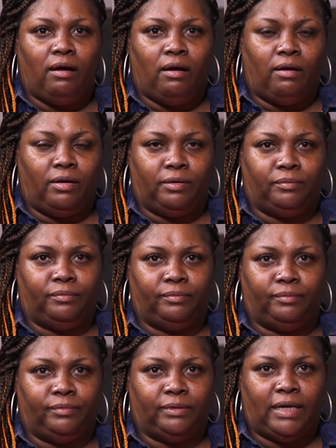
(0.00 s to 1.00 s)

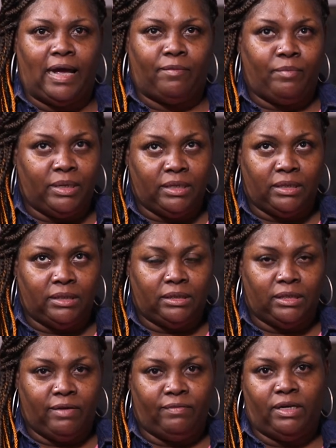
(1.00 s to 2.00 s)
I've been
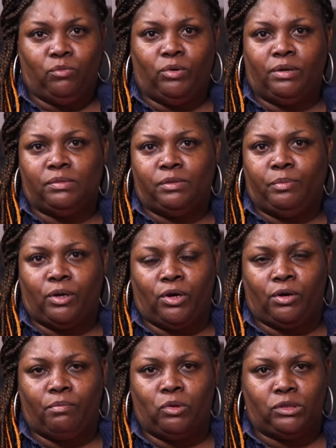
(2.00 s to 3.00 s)
living in
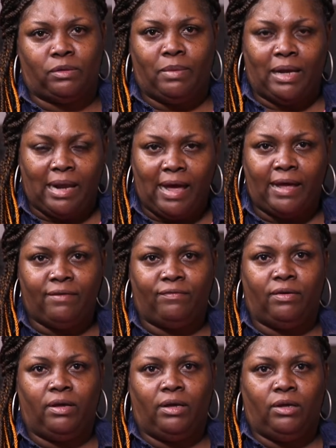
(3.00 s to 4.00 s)
Williamsburg most of my life.